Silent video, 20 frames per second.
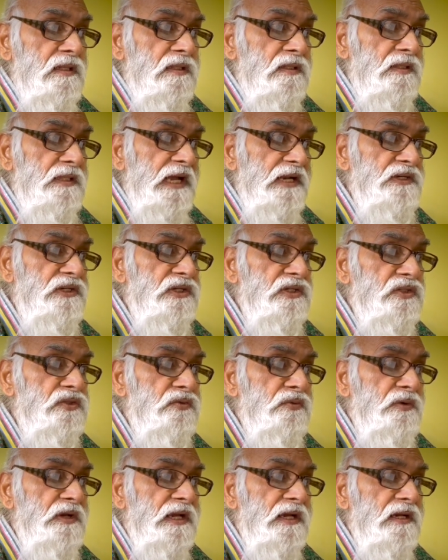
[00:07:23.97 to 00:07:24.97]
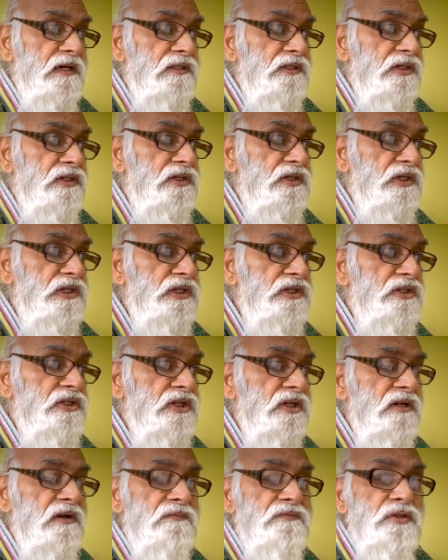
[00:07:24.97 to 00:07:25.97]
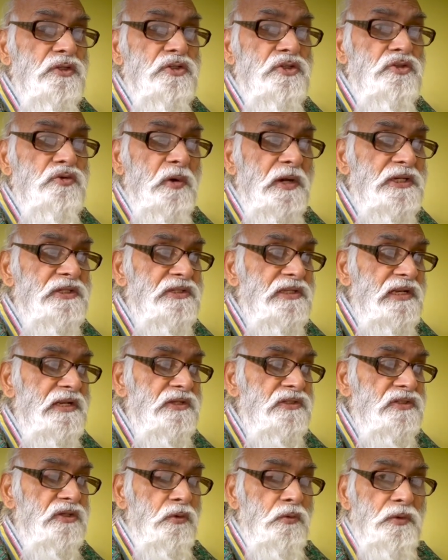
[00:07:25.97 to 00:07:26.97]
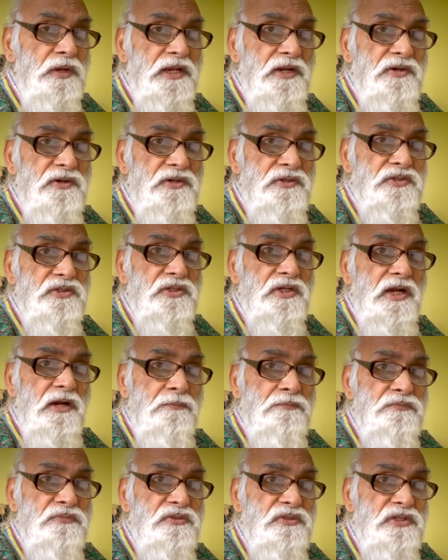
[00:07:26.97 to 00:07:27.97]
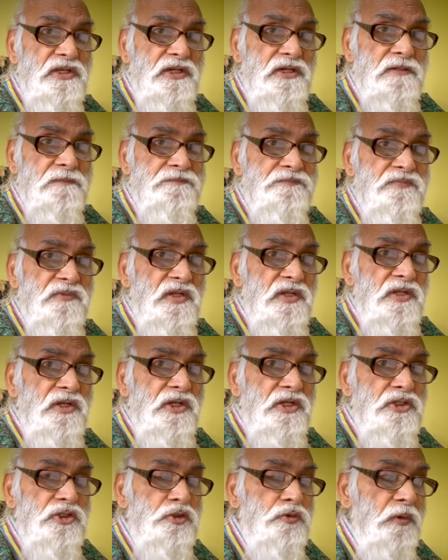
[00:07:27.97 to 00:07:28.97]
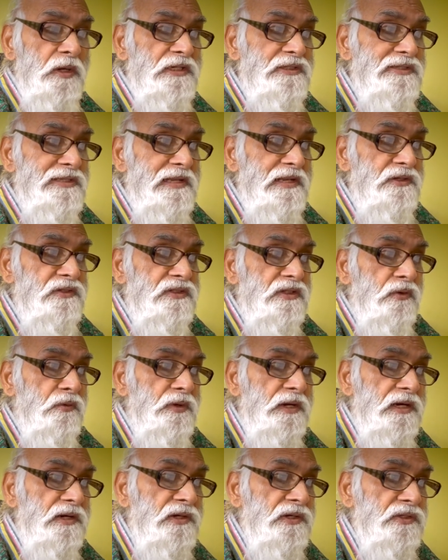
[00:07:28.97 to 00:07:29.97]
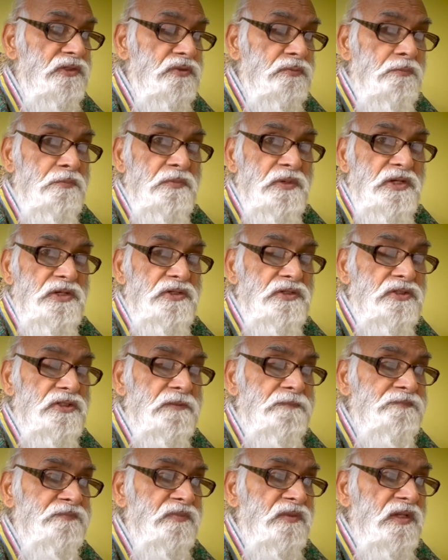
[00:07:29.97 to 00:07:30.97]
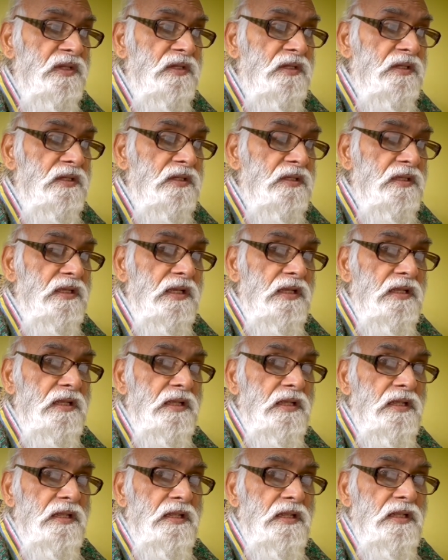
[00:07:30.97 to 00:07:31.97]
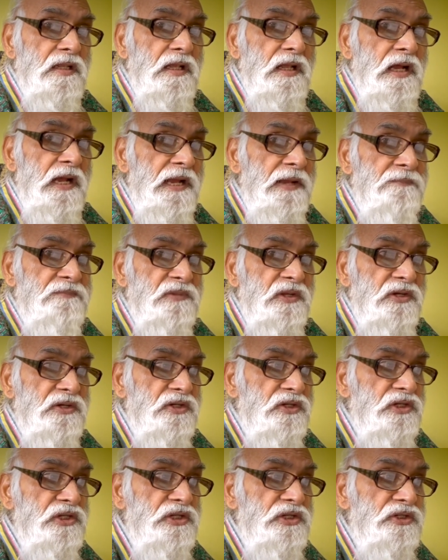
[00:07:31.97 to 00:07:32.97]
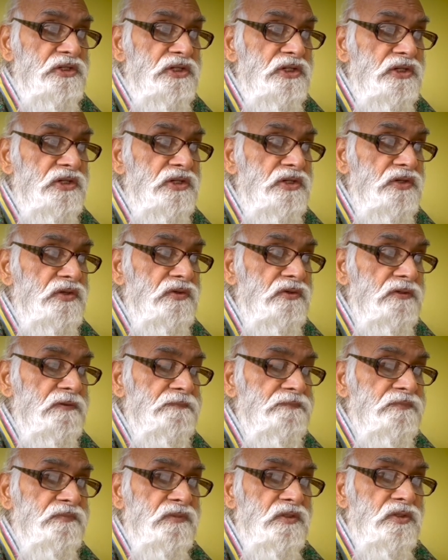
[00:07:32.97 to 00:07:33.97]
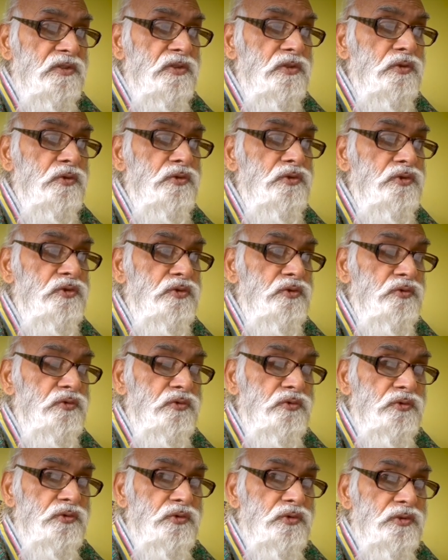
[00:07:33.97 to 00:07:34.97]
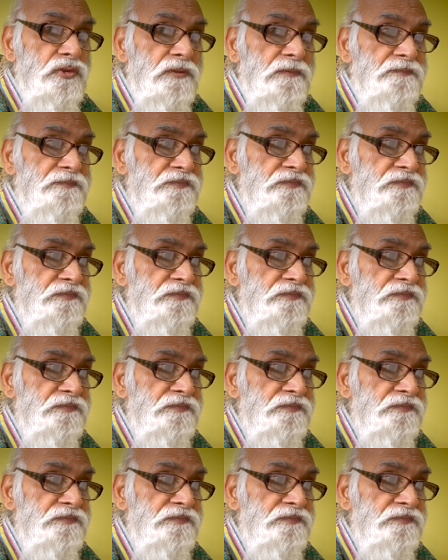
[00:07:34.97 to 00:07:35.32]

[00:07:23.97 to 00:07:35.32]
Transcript: That is where the teaching of the choiceless awareness comes in. Choiceless awareness means I am not teaching you to choose.